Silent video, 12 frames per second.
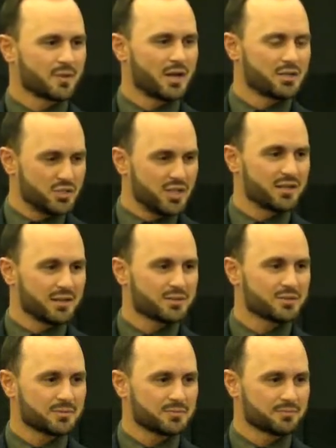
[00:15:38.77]
Are you seeing
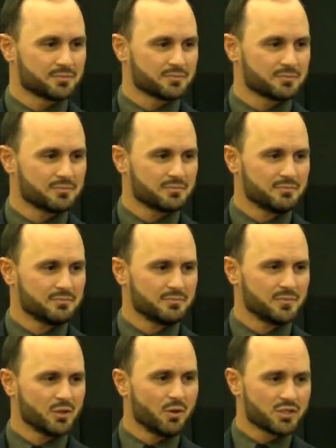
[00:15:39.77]
this?
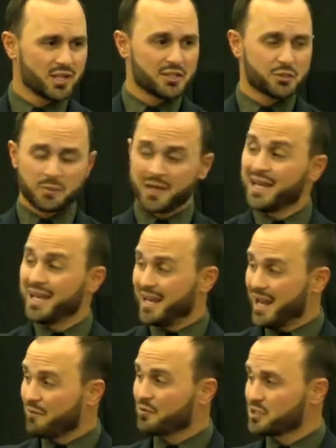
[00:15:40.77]
Come on, say this with me.
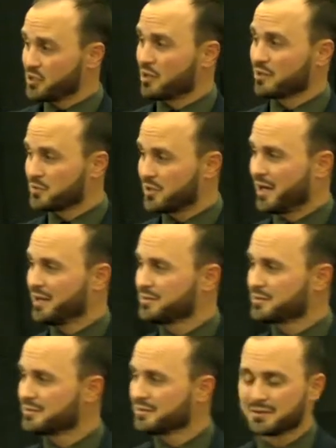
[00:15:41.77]
In every
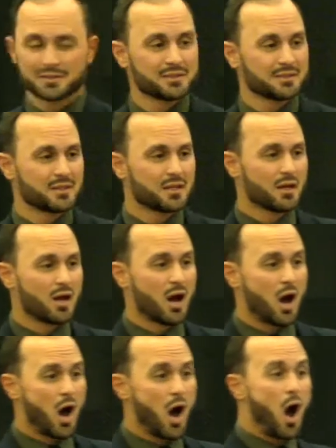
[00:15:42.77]
circumstance,
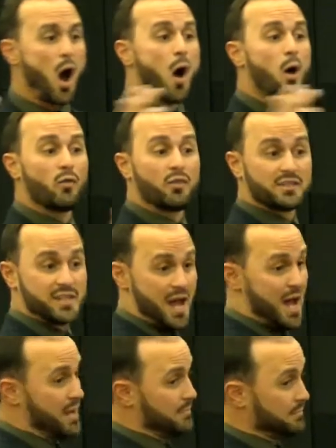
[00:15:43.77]
all the
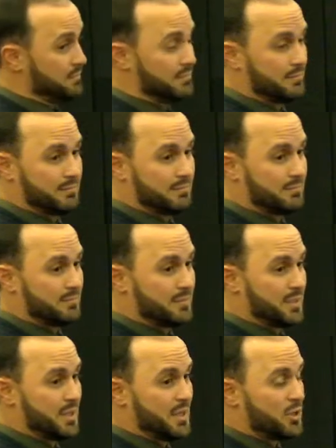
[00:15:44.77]
time,
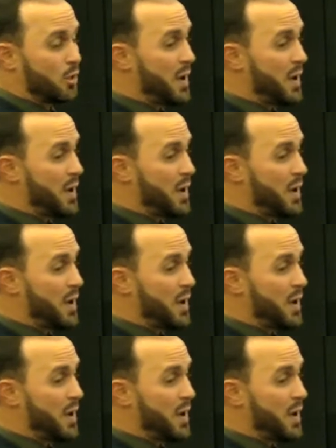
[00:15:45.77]
no